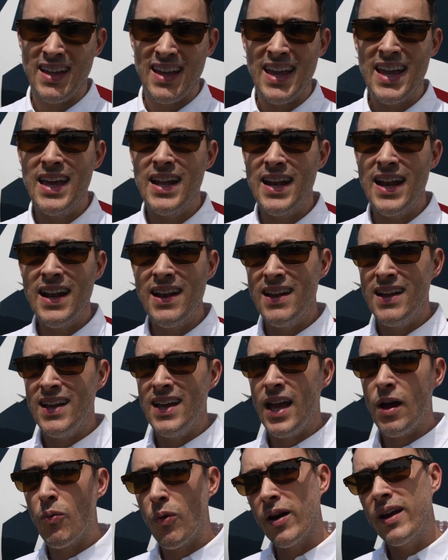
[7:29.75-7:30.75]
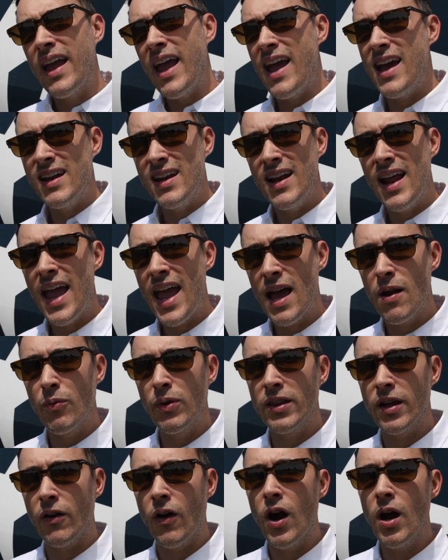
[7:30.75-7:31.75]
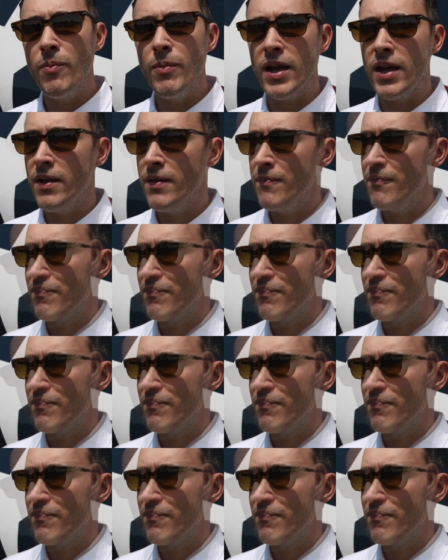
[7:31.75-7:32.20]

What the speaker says: in and work hand in hand with their army,